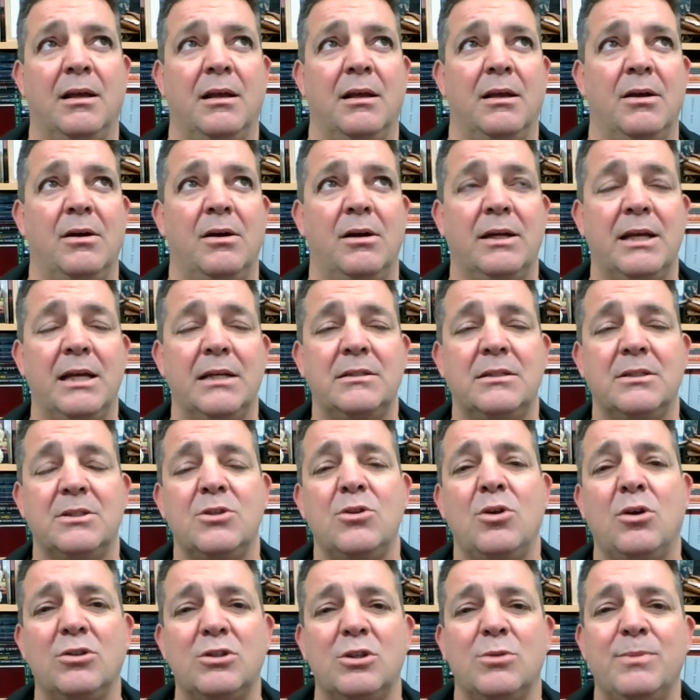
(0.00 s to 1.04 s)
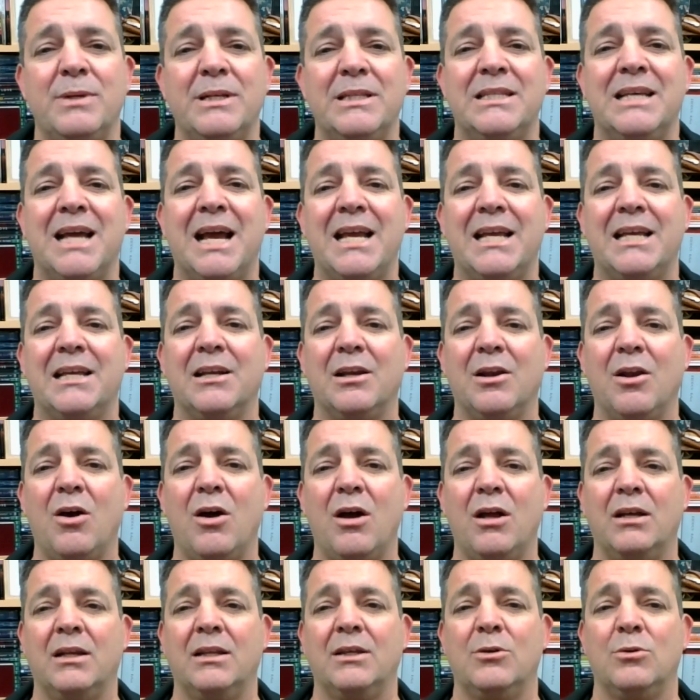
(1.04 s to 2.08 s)
I guess it's not to be taken
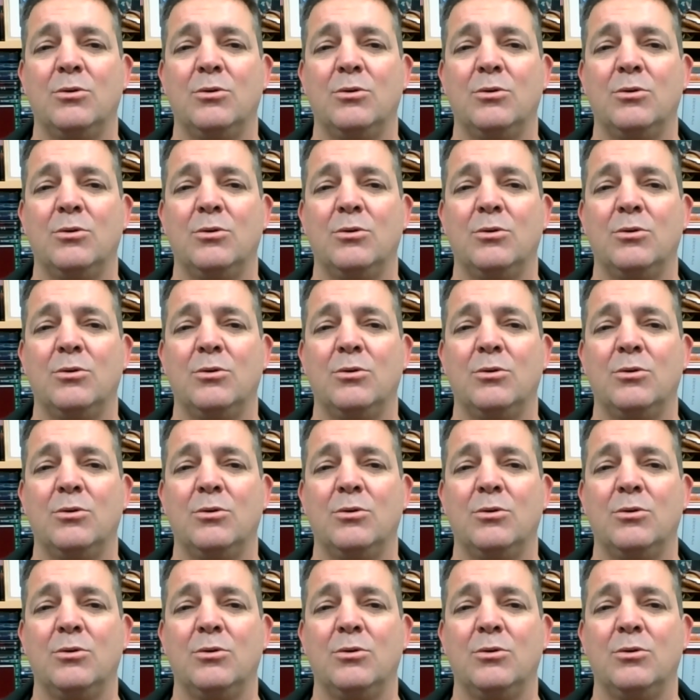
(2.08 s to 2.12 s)
lightly